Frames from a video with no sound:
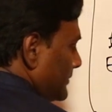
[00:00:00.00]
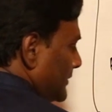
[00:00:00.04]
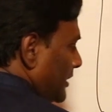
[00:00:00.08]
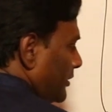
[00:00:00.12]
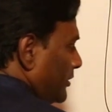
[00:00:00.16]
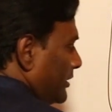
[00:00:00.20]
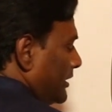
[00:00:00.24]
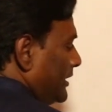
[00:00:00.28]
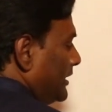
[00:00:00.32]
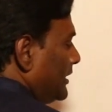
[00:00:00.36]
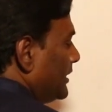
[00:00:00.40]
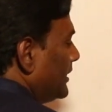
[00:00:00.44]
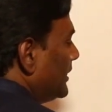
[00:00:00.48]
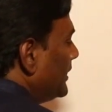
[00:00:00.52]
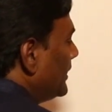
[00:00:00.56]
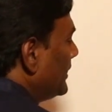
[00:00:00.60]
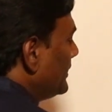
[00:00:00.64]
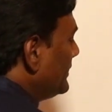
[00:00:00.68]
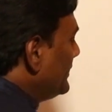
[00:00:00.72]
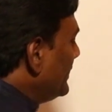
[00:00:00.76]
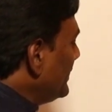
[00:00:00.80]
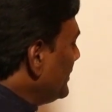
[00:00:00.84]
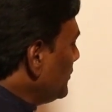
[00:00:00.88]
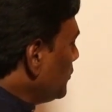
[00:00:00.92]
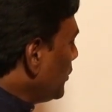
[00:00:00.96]
okay,
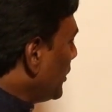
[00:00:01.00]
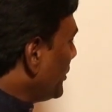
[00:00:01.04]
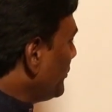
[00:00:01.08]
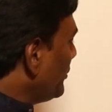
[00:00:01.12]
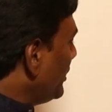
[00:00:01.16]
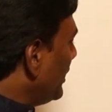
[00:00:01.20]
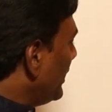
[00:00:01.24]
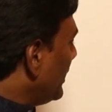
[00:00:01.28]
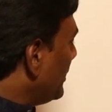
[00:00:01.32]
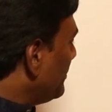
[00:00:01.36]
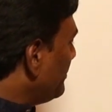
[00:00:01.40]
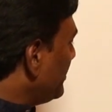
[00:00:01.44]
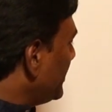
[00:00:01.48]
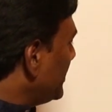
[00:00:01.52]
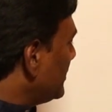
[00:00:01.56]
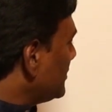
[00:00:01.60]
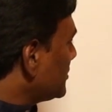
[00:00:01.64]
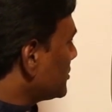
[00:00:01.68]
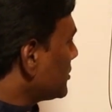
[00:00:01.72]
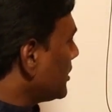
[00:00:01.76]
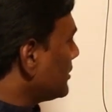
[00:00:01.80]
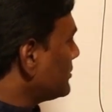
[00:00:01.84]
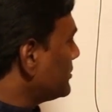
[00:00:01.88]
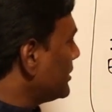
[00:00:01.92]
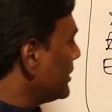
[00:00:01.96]
then what will happen?
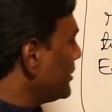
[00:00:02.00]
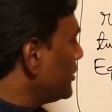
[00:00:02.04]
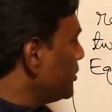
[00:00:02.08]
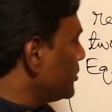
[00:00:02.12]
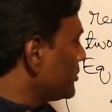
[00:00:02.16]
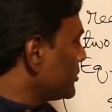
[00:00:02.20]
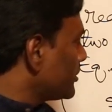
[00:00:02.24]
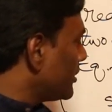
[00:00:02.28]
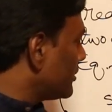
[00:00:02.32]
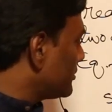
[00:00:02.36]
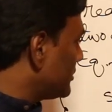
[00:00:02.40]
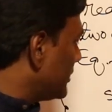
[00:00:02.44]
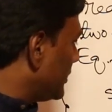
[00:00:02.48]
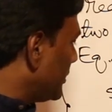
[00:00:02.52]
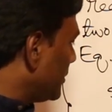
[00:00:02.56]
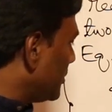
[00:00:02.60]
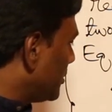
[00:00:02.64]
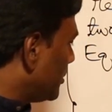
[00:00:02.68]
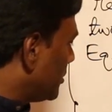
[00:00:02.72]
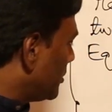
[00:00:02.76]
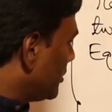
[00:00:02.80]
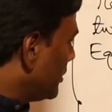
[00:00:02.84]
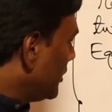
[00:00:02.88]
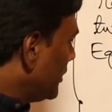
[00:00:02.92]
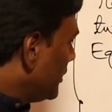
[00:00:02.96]
Short
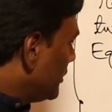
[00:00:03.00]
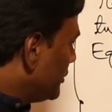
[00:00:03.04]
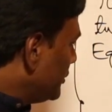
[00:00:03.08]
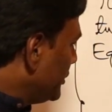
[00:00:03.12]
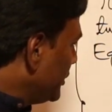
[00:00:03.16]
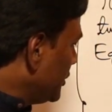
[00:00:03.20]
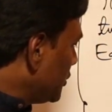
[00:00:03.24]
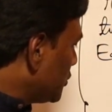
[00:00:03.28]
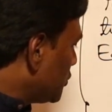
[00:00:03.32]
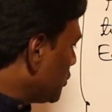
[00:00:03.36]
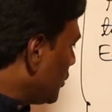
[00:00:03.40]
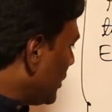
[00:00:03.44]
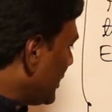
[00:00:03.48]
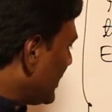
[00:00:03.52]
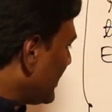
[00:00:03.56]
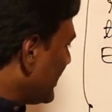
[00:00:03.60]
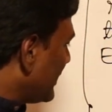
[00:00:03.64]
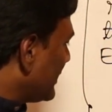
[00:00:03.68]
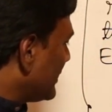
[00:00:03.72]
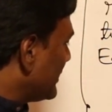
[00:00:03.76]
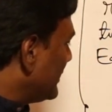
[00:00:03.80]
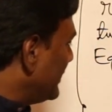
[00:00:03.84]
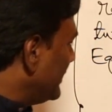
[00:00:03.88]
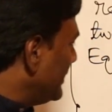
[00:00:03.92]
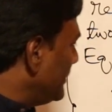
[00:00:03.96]
circuit, these two are
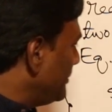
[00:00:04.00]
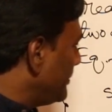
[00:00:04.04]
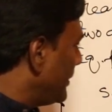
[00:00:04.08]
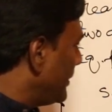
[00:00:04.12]
connected in